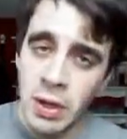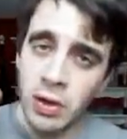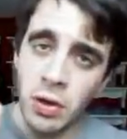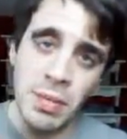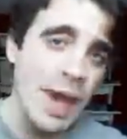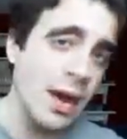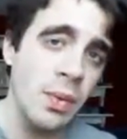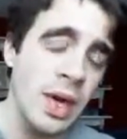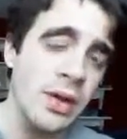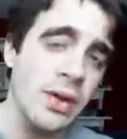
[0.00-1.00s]
No matter
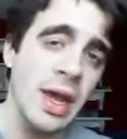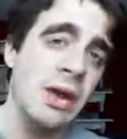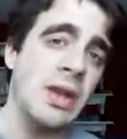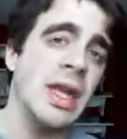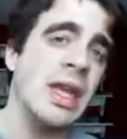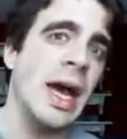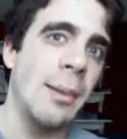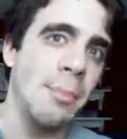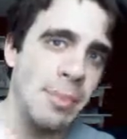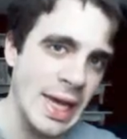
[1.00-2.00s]
what, you guarantee
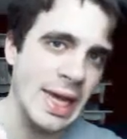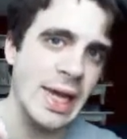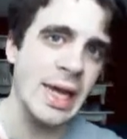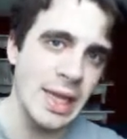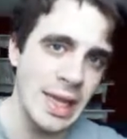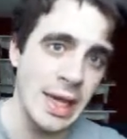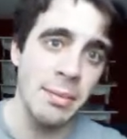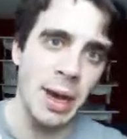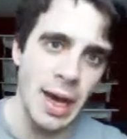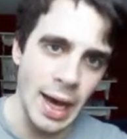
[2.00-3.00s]
I'm picking
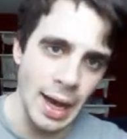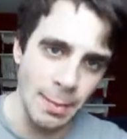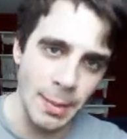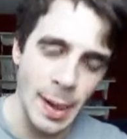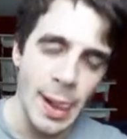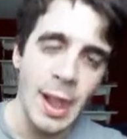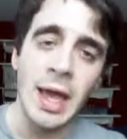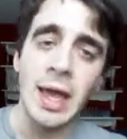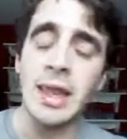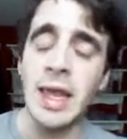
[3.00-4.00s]
them up.
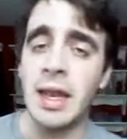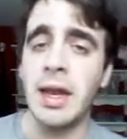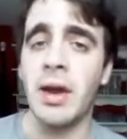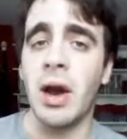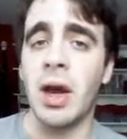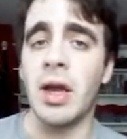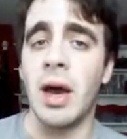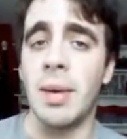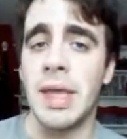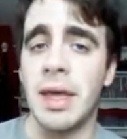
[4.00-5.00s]
Then there are
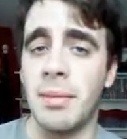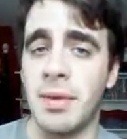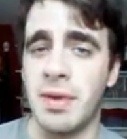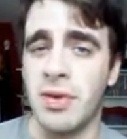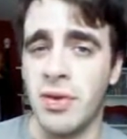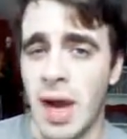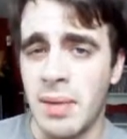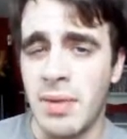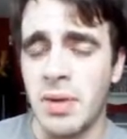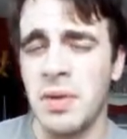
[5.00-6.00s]
comics I'm
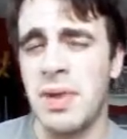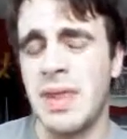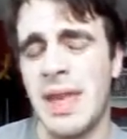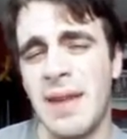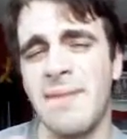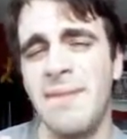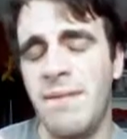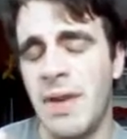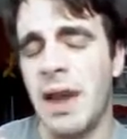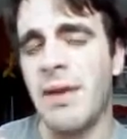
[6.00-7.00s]
subscribed to that I'm
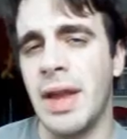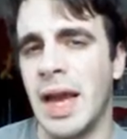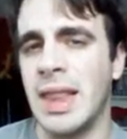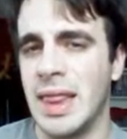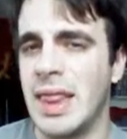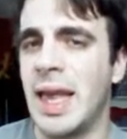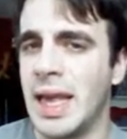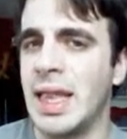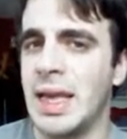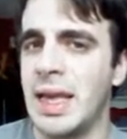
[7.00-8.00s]
very
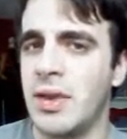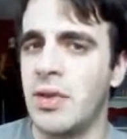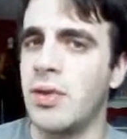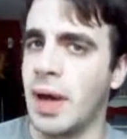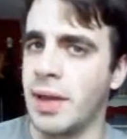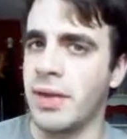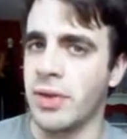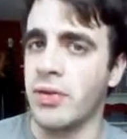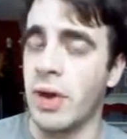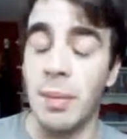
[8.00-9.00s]
unlikely to
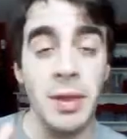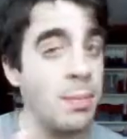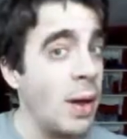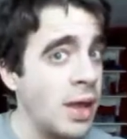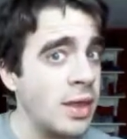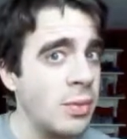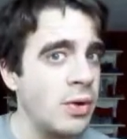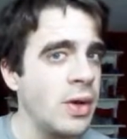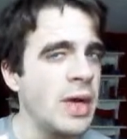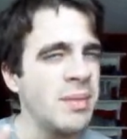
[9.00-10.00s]
unsubscribe. It's
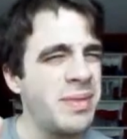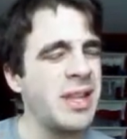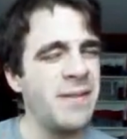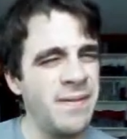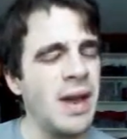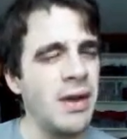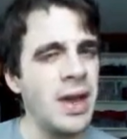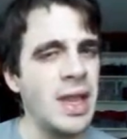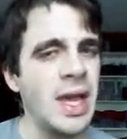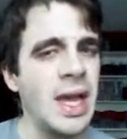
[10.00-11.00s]
possible, but it's very
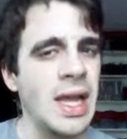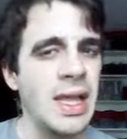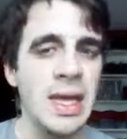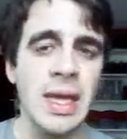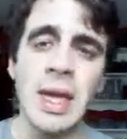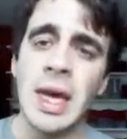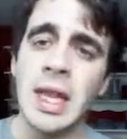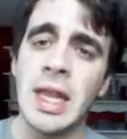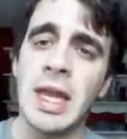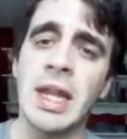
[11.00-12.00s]
unlikely.
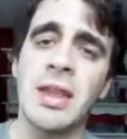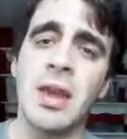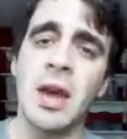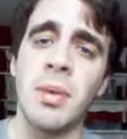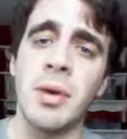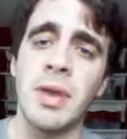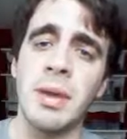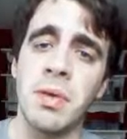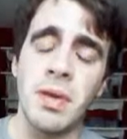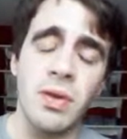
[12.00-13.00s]
Then there's comic books
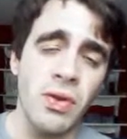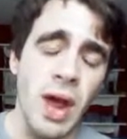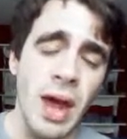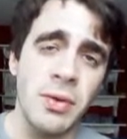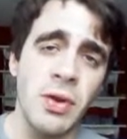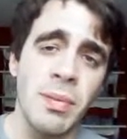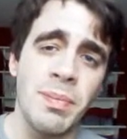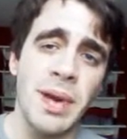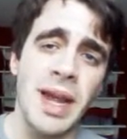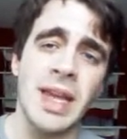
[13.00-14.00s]
I'm subscribed to,
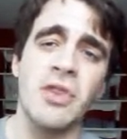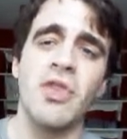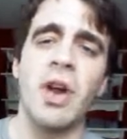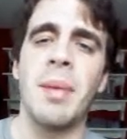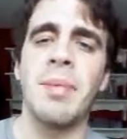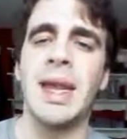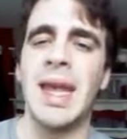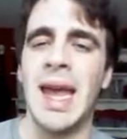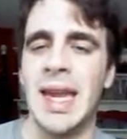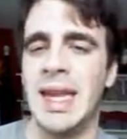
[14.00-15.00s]
but I can drop at
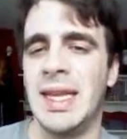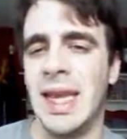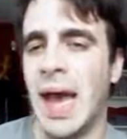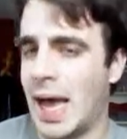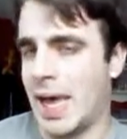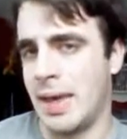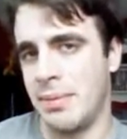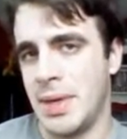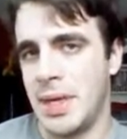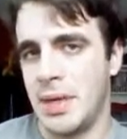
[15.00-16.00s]
any time.
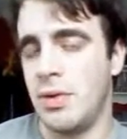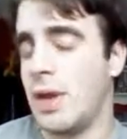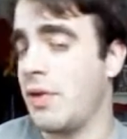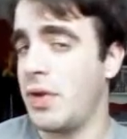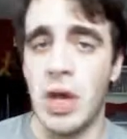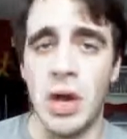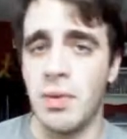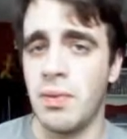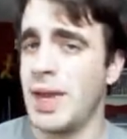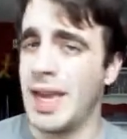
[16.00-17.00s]
You never
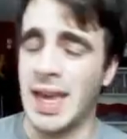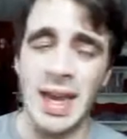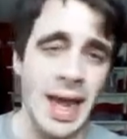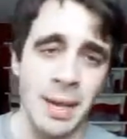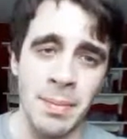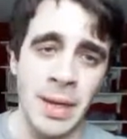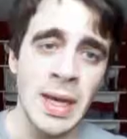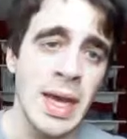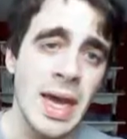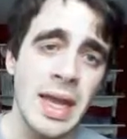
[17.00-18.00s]
know. It can happen.
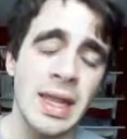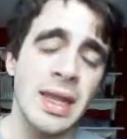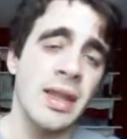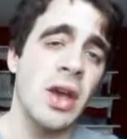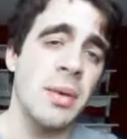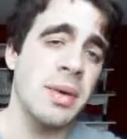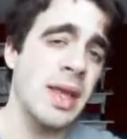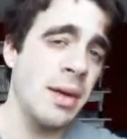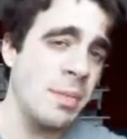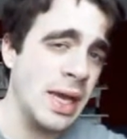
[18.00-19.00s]
And then there's comics
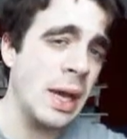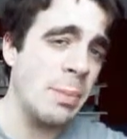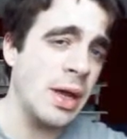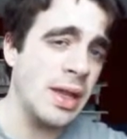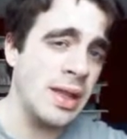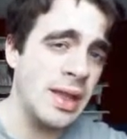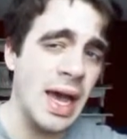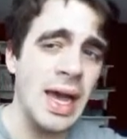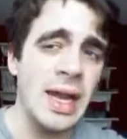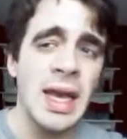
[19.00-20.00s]
that I pick up on the
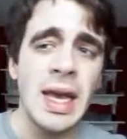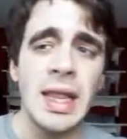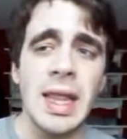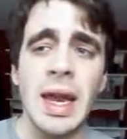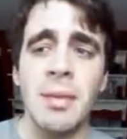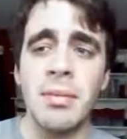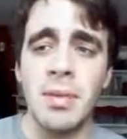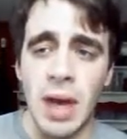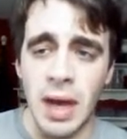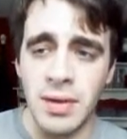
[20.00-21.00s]
side that I'm
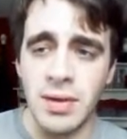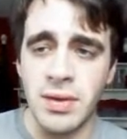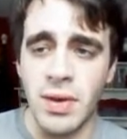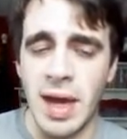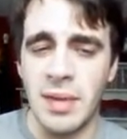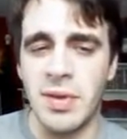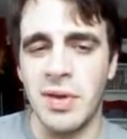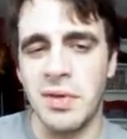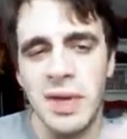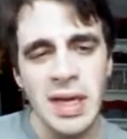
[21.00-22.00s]
not subscribed
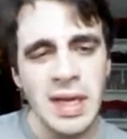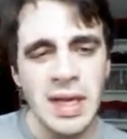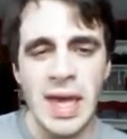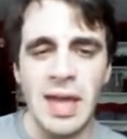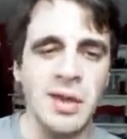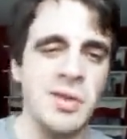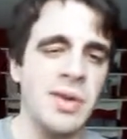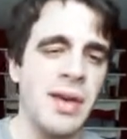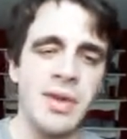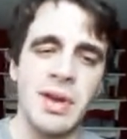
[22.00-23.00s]
to, that you
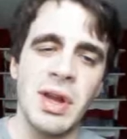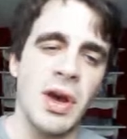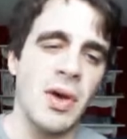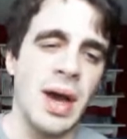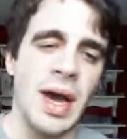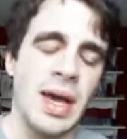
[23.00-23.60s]
never know. I,